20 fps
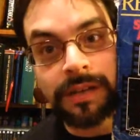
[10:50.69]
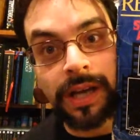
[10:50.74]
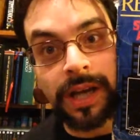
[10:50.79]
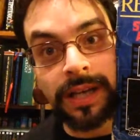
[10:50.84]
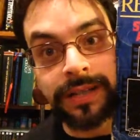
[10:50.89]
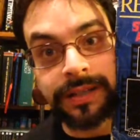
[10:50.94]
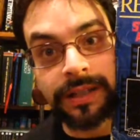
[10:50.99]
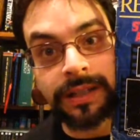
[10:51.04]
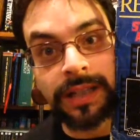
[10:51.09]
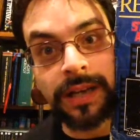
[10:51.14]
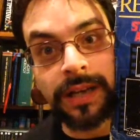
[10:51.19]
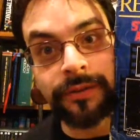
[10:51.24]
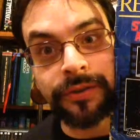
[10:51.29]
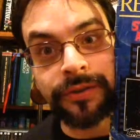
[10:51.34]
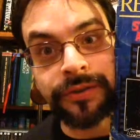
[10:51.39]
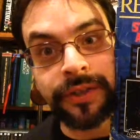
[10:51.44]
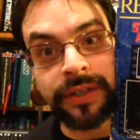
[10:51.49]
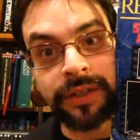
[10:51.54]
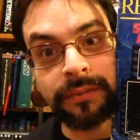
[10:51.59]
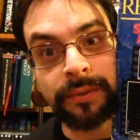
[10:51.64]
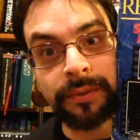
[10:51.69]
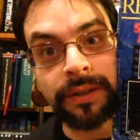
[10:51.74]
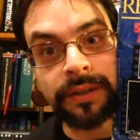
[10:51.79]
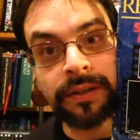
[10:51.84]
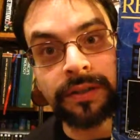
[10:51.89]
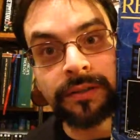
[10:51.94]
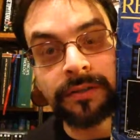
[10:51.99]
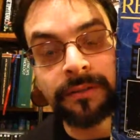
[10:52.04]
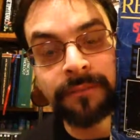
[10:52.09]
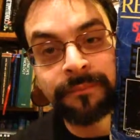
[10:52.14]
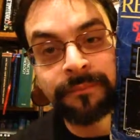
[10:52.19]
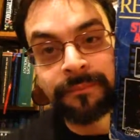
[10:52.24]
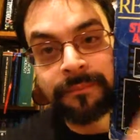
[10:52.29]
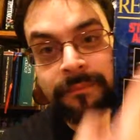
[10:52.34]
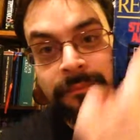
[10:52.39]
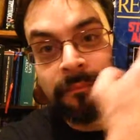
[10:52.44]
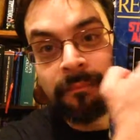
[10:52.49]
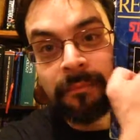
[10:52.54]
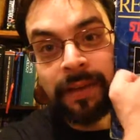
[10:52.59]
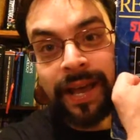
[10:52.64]
I still have your sticker book,
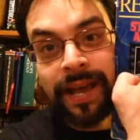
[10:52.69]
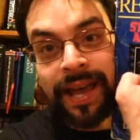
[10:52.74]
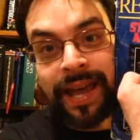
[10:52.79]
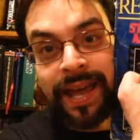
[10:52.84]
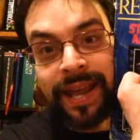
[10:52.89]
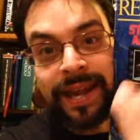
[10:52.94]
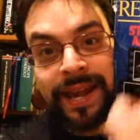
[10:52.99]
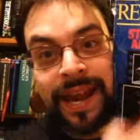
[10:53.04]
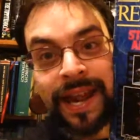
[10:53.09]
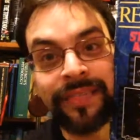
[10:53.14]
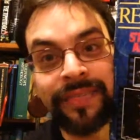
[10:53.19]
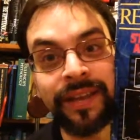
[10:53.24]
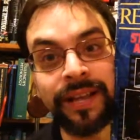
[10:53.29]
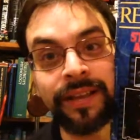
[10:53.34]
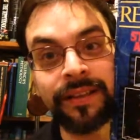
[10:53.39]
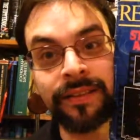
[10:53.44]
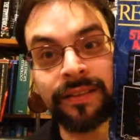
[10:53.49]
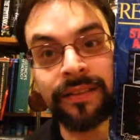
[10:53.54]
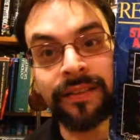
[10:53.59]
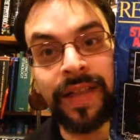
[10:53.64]
and I think